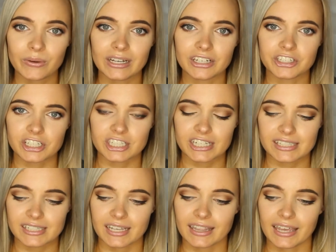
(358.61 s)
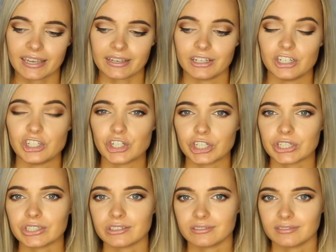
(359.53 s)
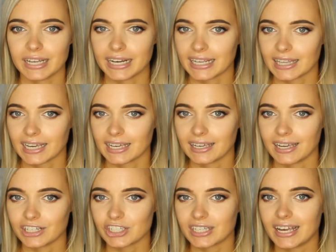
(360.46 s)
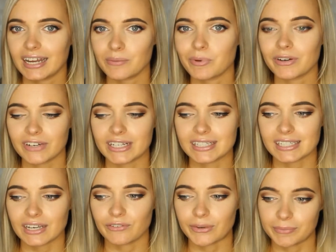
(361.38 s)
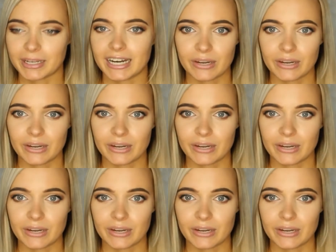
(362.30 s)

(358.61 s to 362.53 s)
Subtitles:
it just doesn't like chill anything. It just kind of prevents it from getting